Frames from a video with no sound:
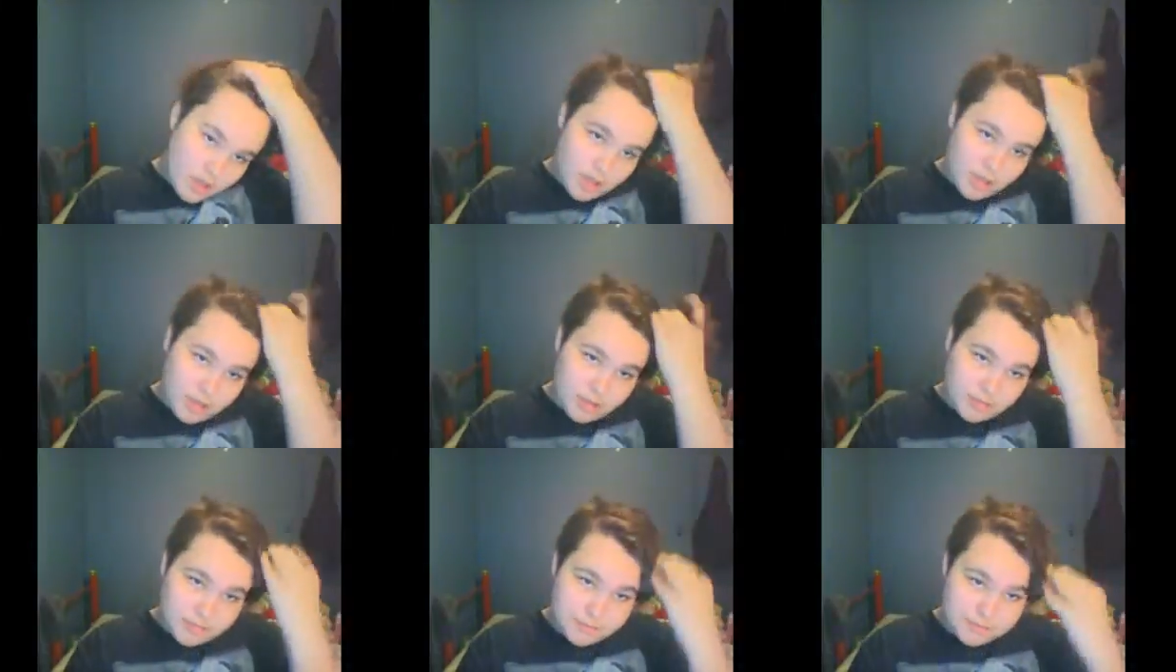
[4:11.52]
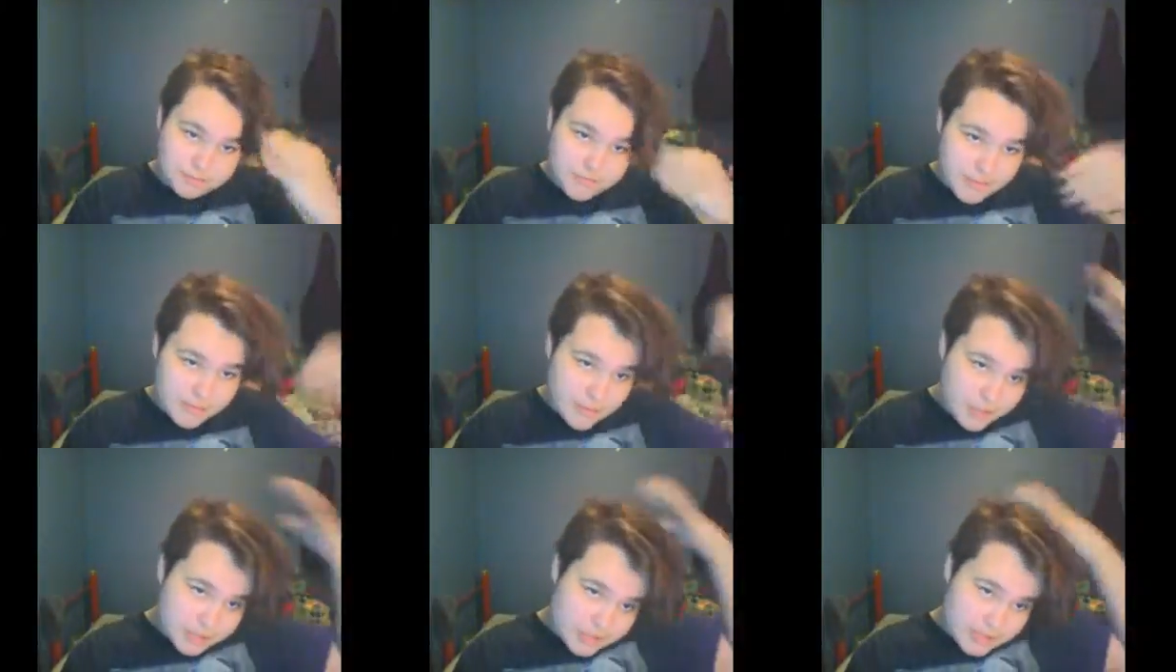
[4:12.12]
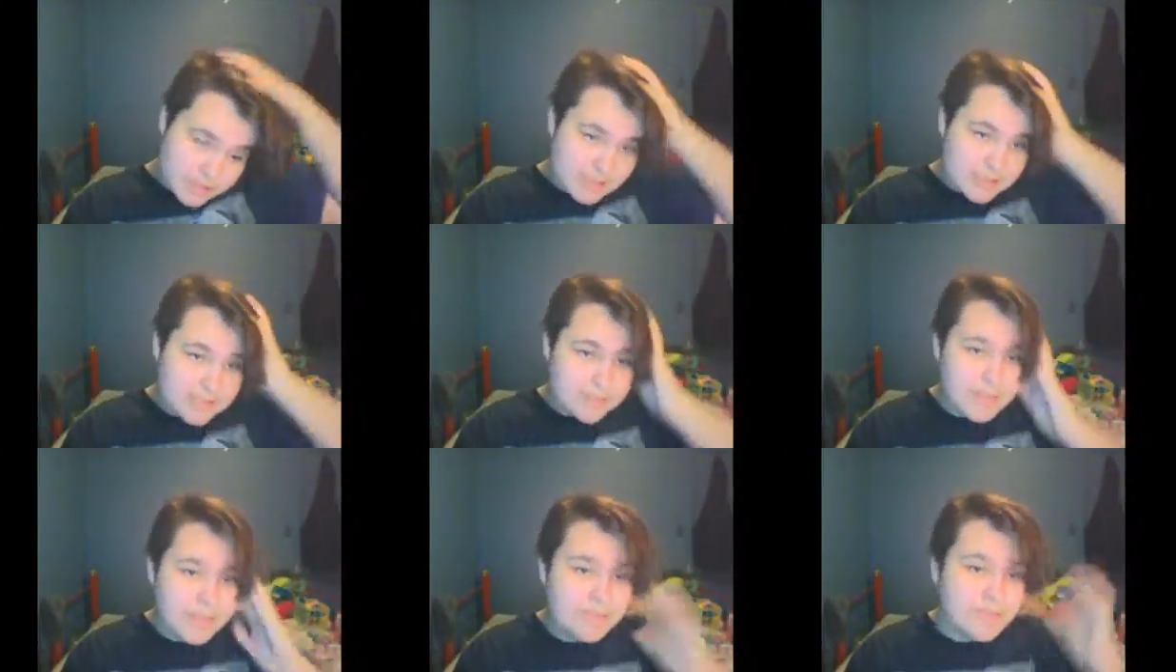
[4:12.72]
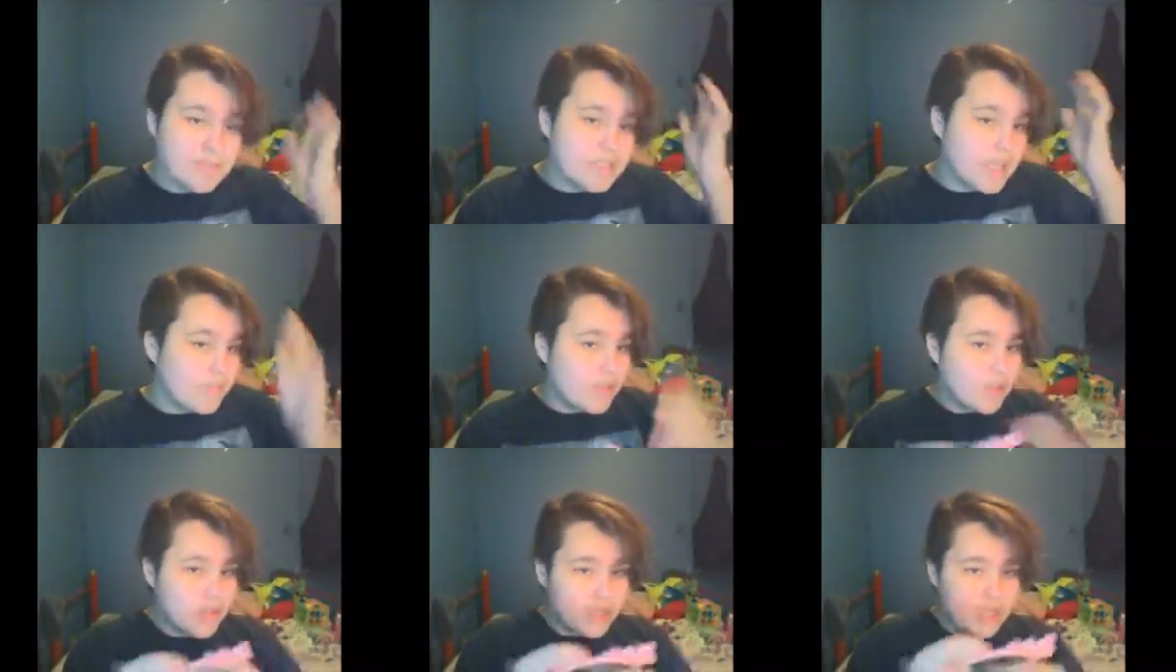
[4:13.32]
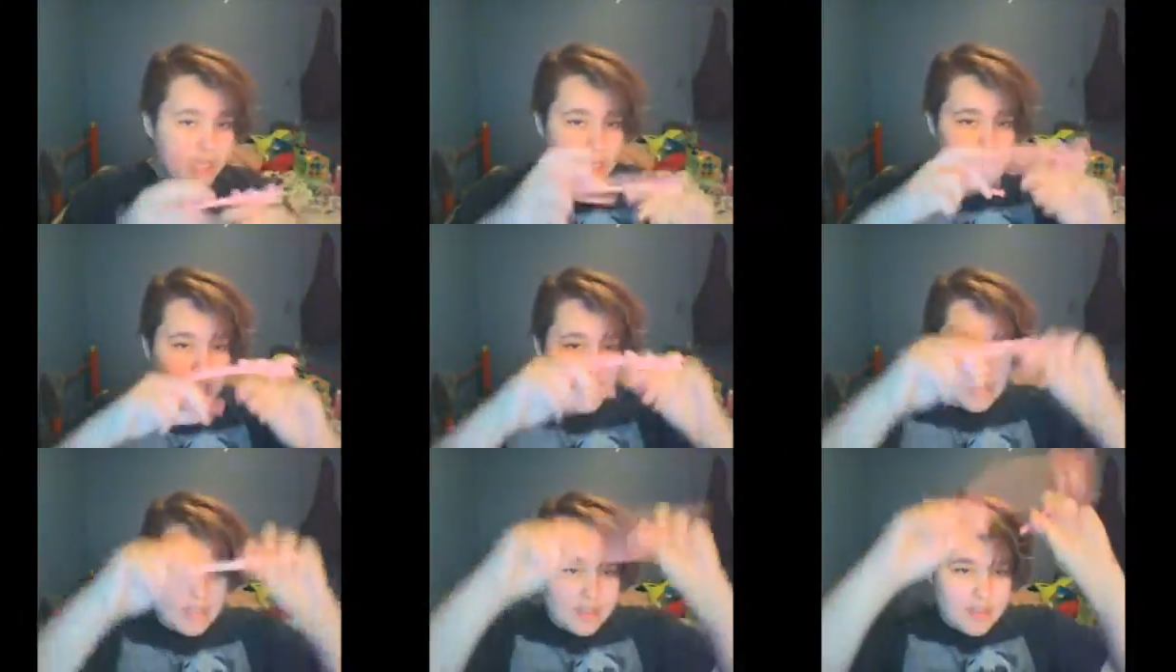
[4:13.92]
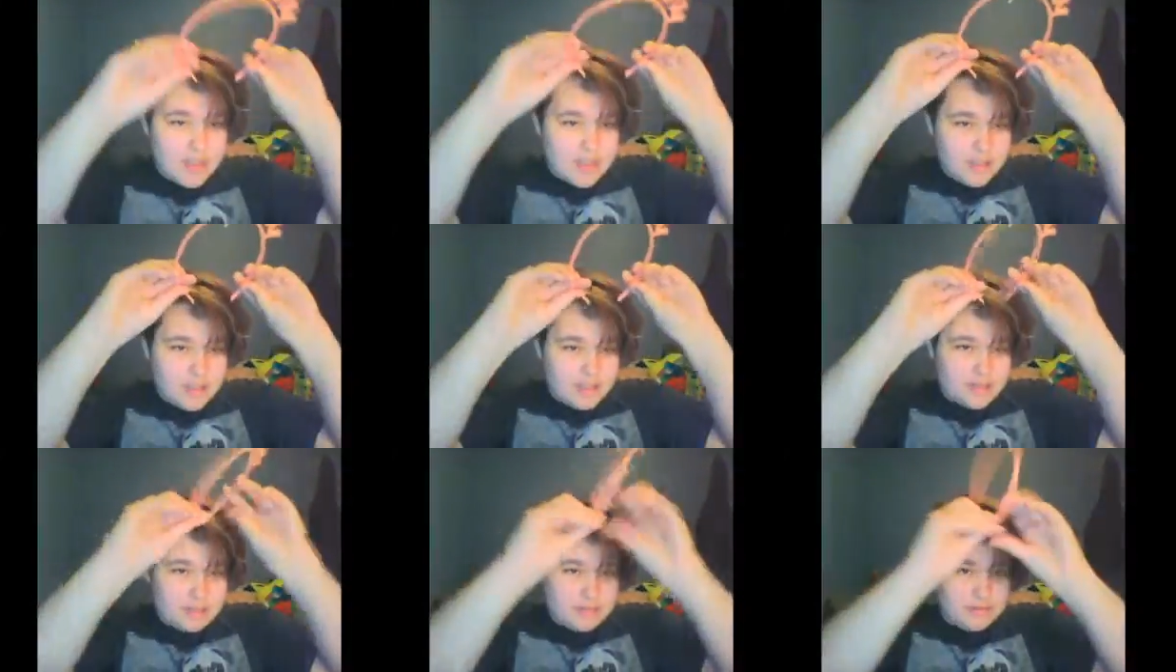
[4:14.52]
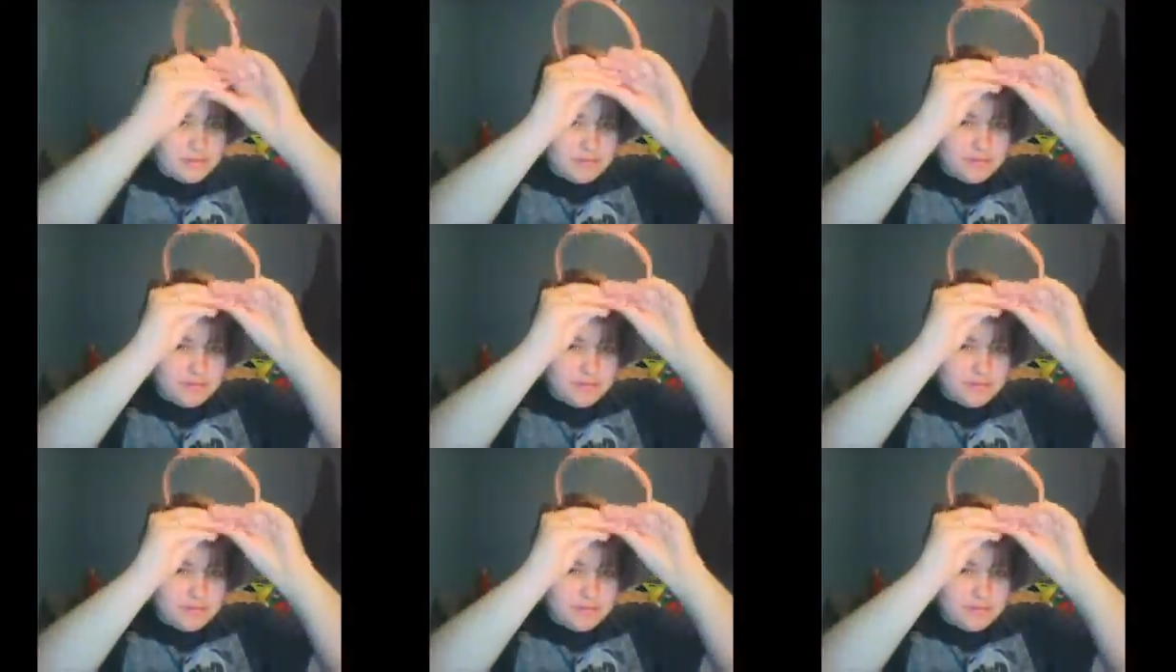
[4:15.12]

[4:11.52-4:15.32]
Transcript: Um, okay, since this is my first time recording, uh,